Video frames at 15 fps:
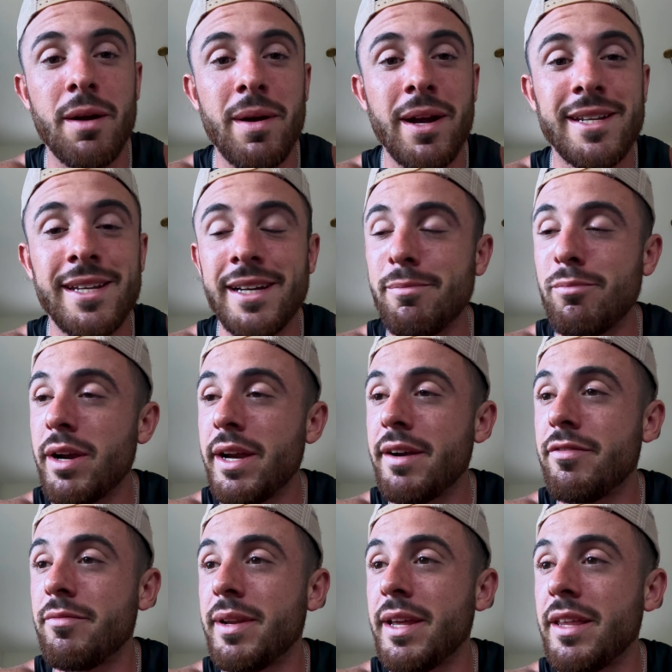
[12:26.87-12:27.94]
I might take a break
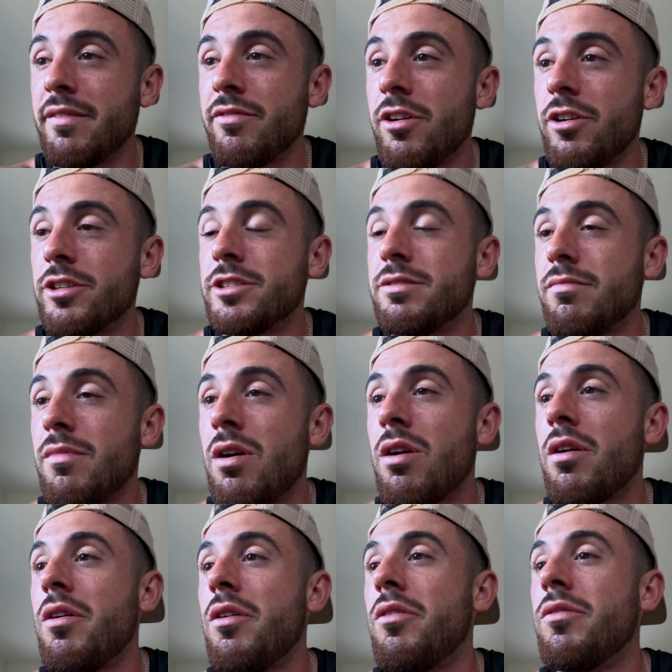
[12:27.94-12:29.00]
from daily vlogs
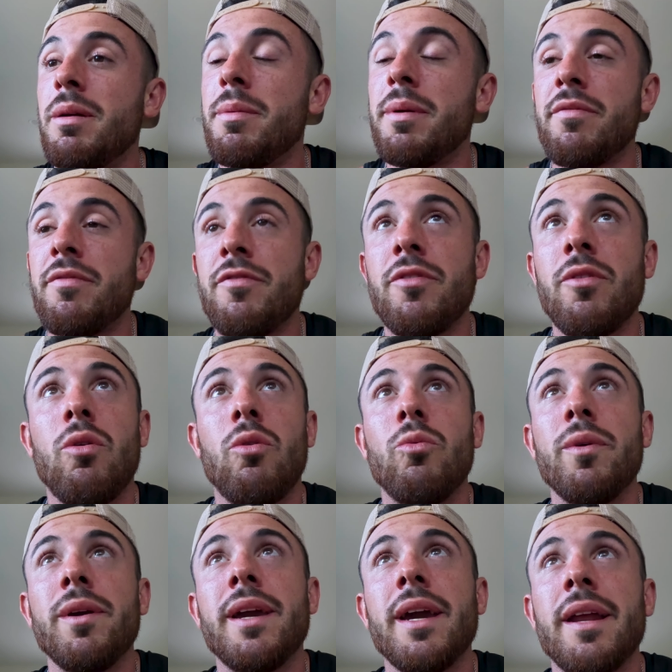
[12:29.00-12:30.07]
tomorrow, maybe even for the whole
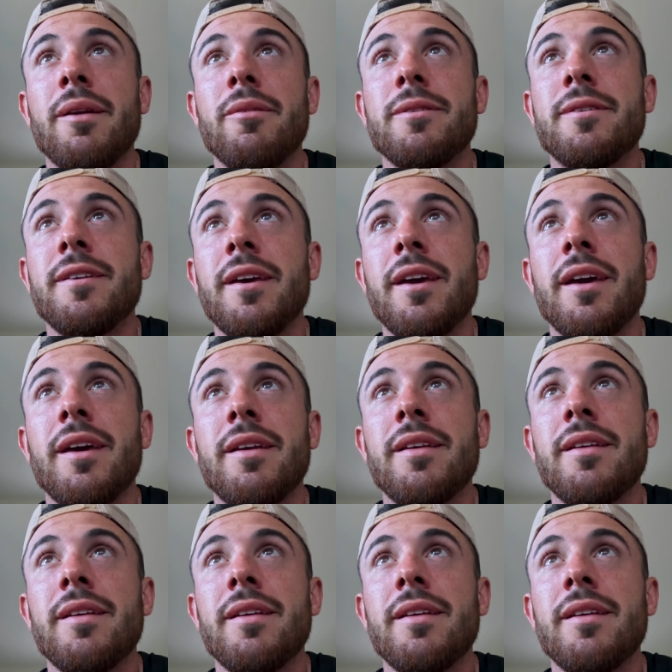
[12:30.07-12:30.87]
weekend. We'll see.